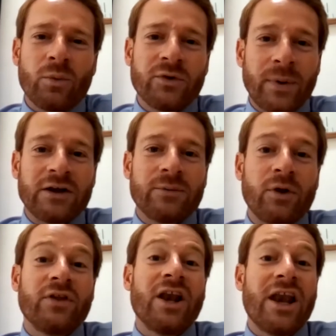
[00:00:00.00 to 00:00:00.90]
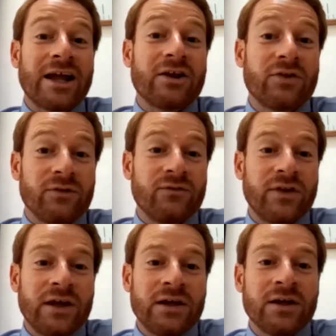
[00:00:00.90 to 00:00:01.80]
will depend upon the length of
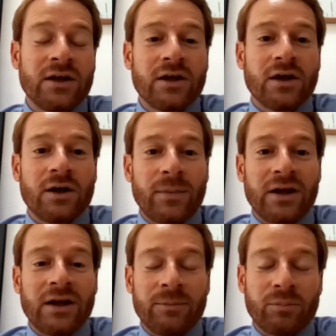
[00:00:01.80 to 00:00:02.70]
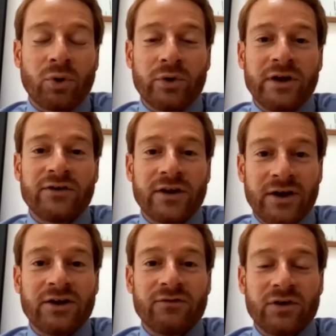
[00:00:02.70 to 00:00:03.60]
the employees, the
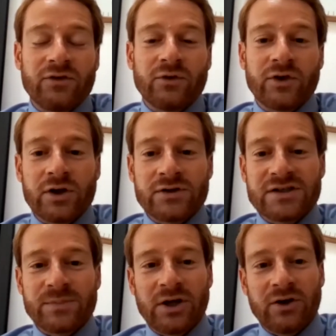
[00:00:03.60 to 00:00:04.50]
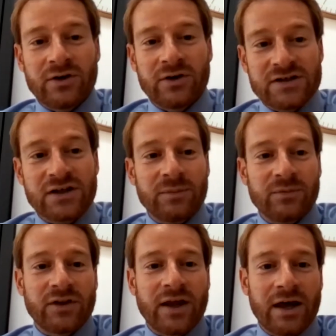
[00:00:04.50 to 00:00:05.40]
individual's notice period in
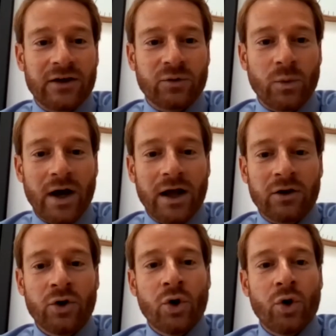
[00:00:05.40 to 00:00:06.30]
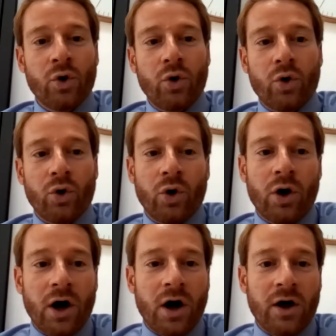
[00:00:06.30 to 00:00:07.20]
terms of that as well.
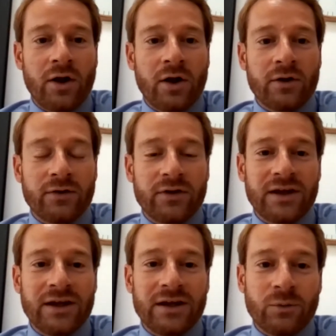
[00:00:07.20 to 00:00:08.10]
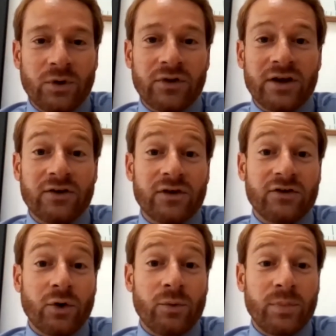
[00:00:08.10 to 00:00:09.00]
Or will the
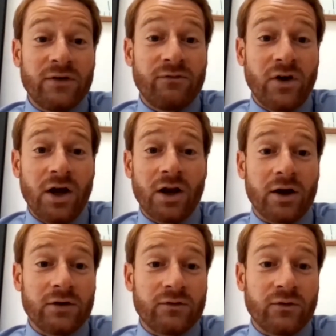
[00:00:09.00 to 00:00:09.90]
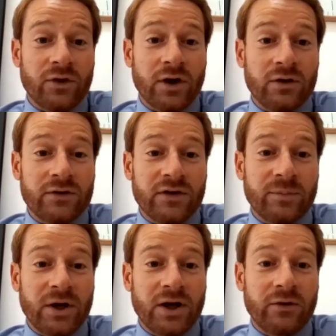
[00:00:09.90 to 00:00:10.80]
individual be furloughed for the notice
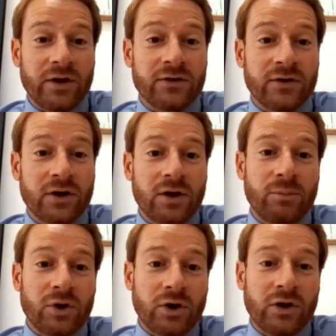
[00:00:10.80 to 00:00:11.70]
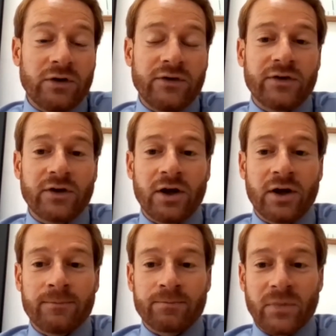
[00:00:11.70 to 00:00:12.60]
period? Because
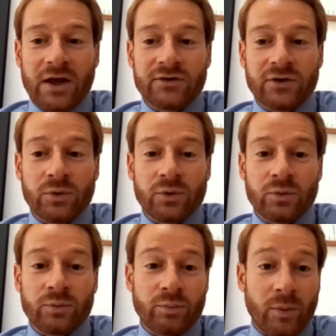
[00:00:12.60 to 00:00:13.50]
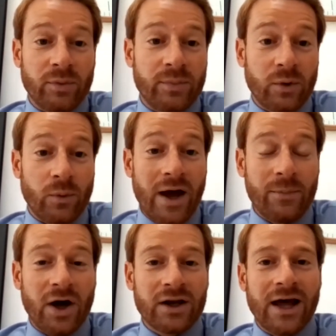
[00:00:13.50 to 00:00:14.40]
as you will probably be aware
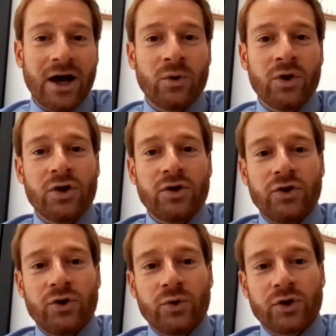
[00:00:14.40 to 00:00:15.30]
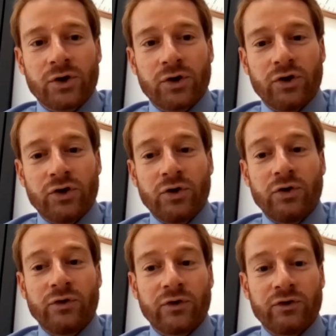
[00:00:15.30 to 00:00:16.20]
by now, you can
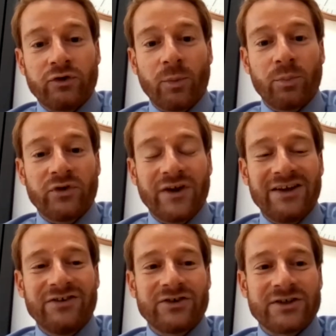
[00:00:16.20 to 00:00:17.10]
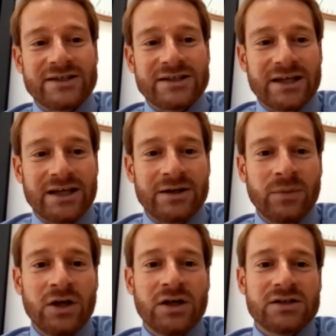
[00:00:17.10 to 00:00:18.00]
use the job retention
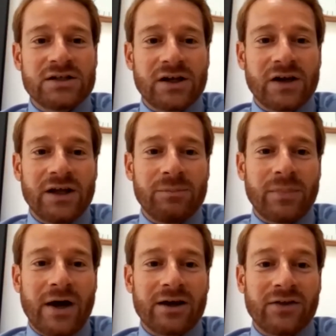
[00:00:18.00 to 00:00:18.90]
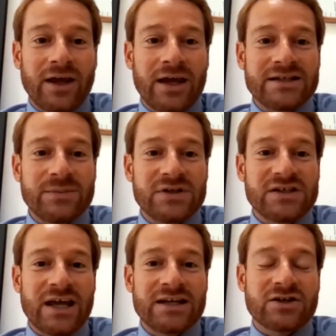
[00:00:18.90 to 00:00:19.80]
scheme to claim back the
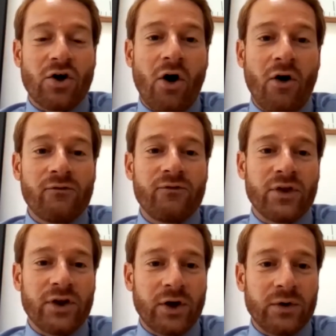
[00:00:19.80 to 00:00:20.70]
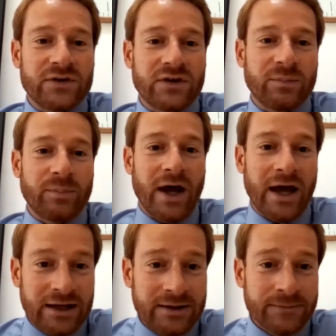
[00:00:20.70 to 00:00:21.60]
80% of the notice
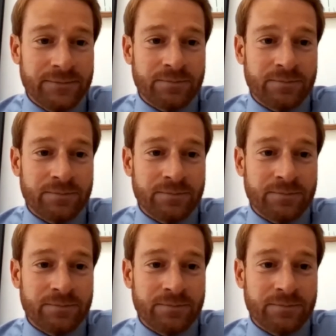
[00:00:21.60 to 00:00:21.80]
pay